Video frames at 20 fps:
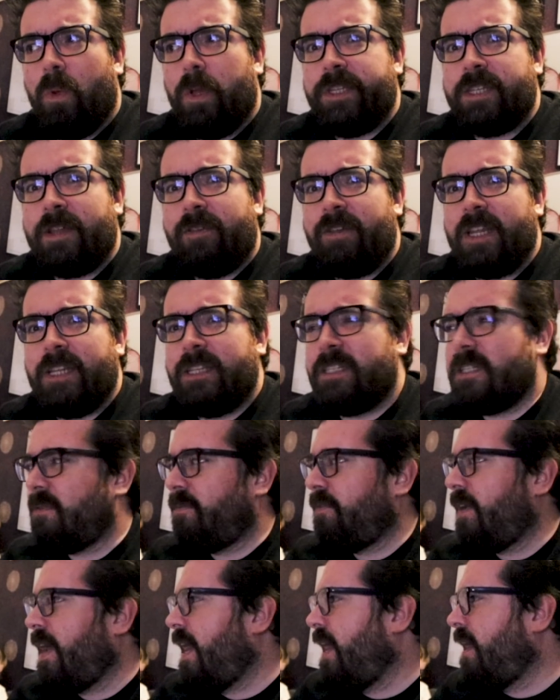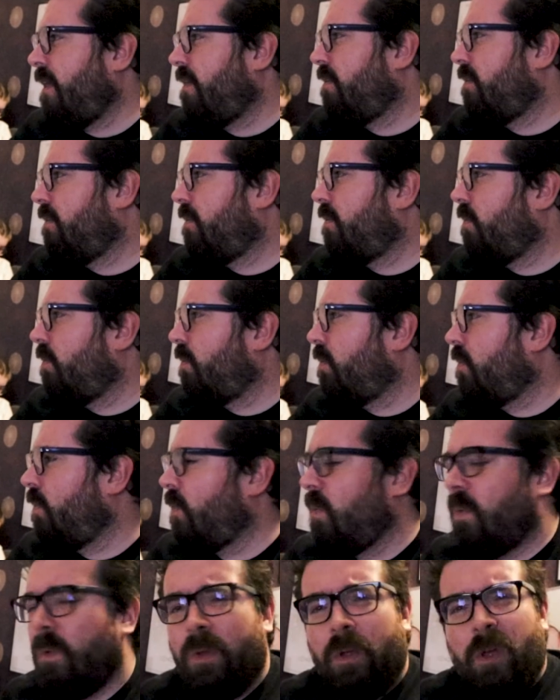Is there an Easter fair?
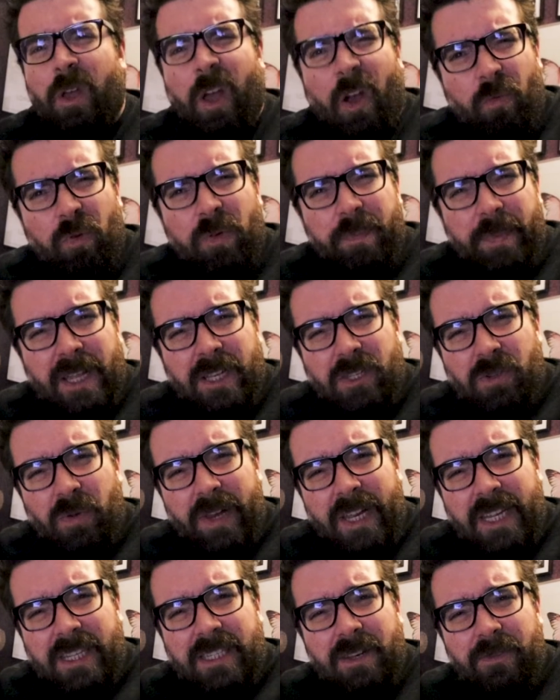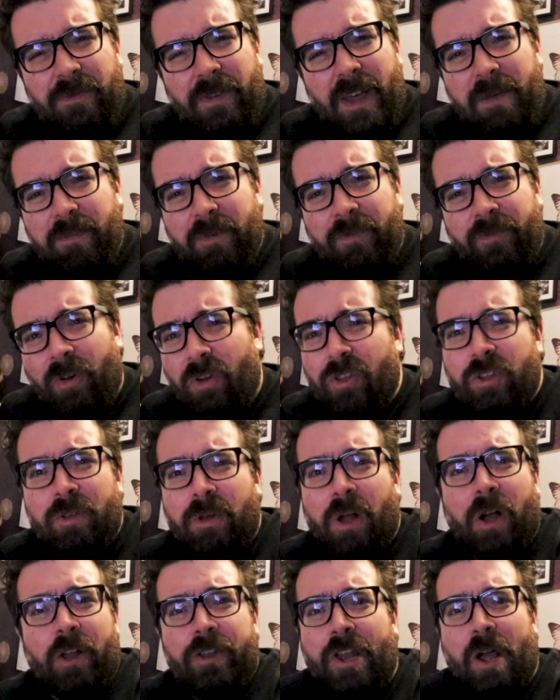Have we yeah. been to an Easter fair before? You
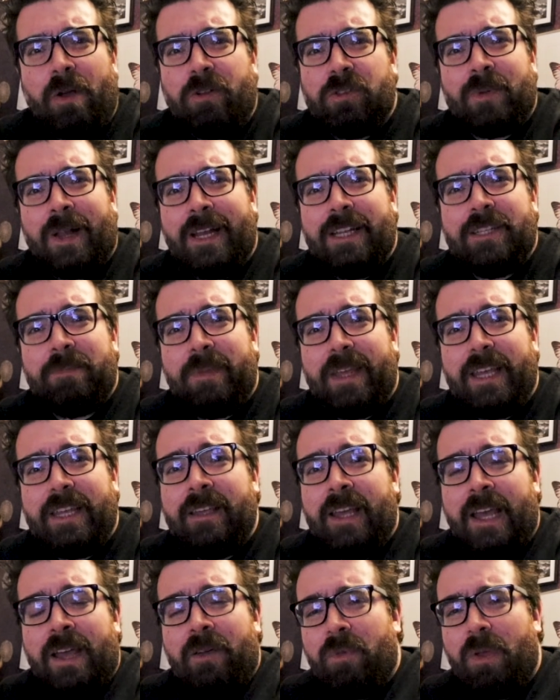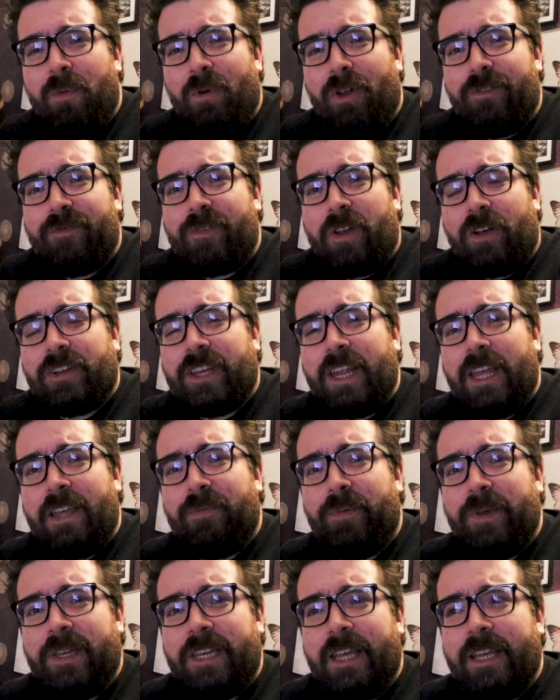lot know as well as me. We would have vlogged it
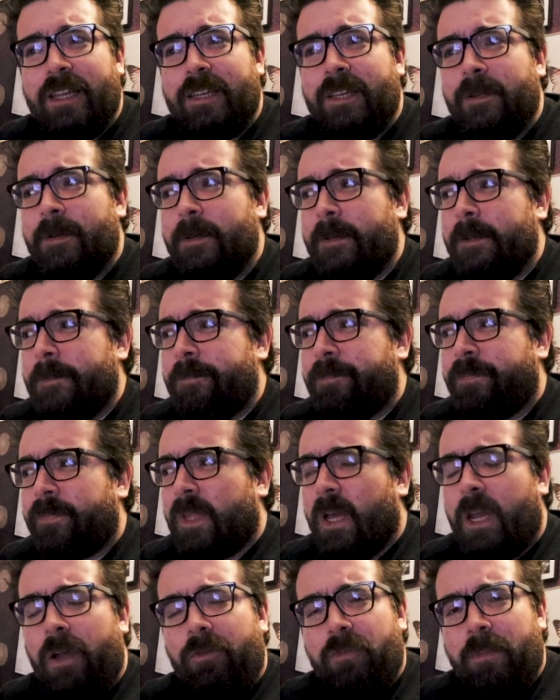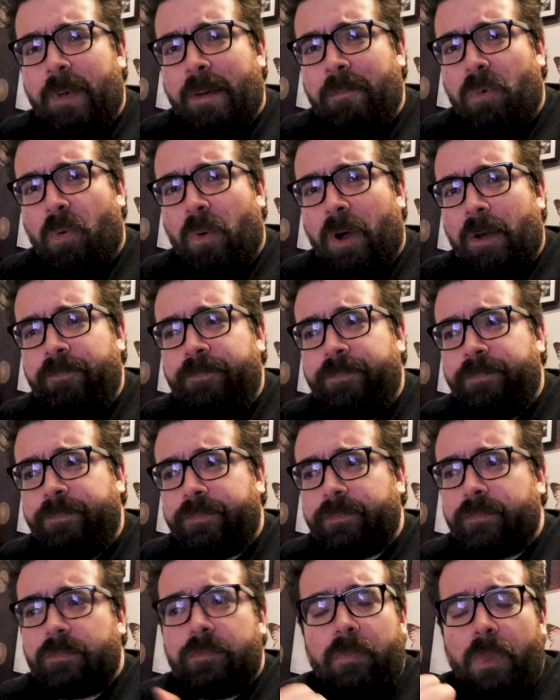if we did. I don't remember one.
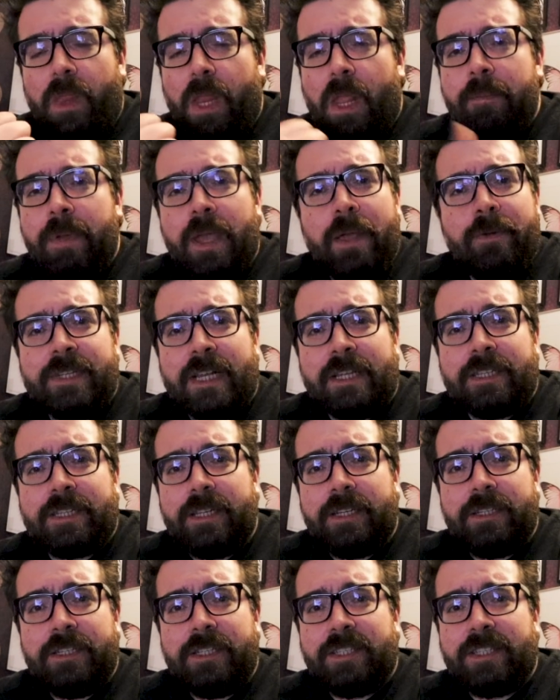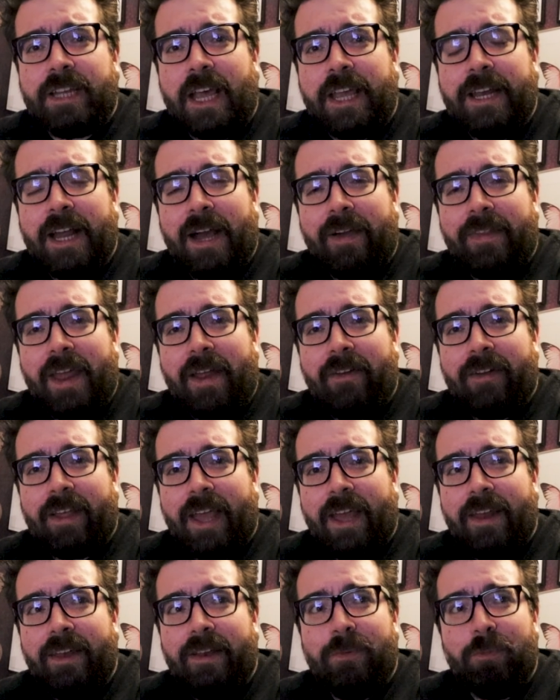But he was asking to stay down there
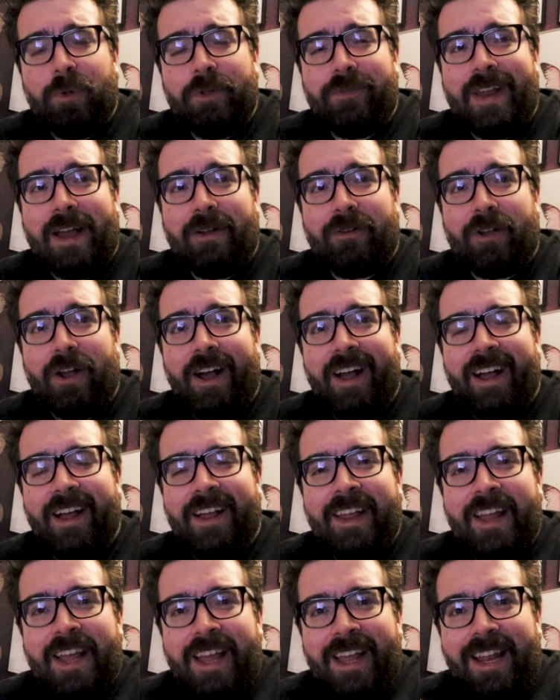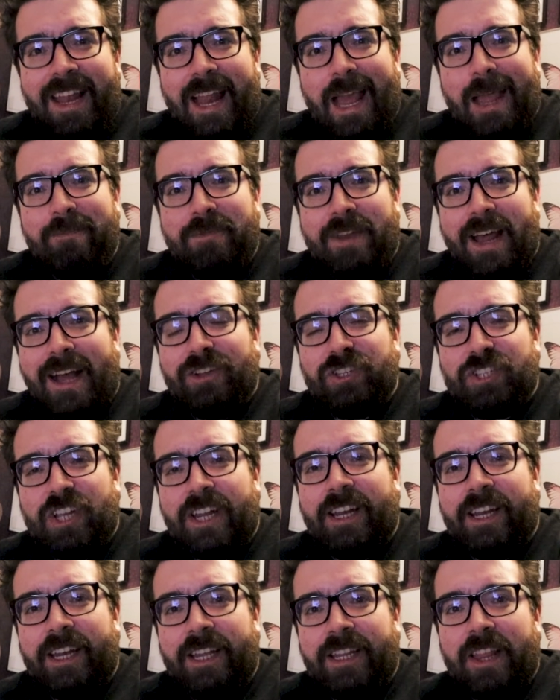again, and we've now got to let him down
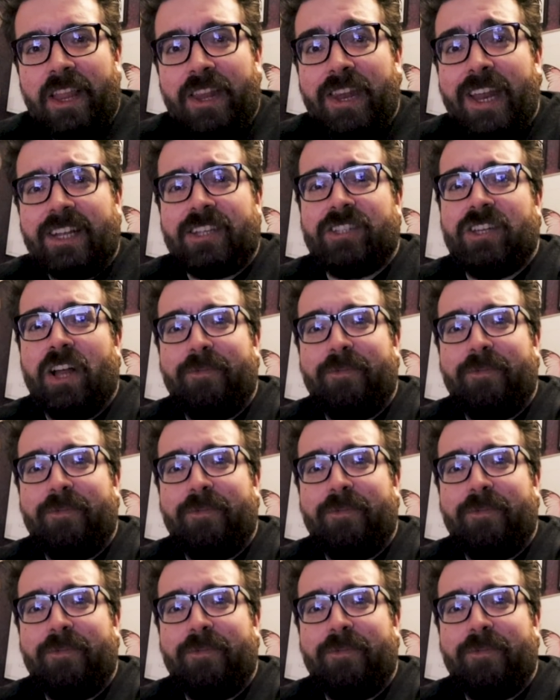gently. That next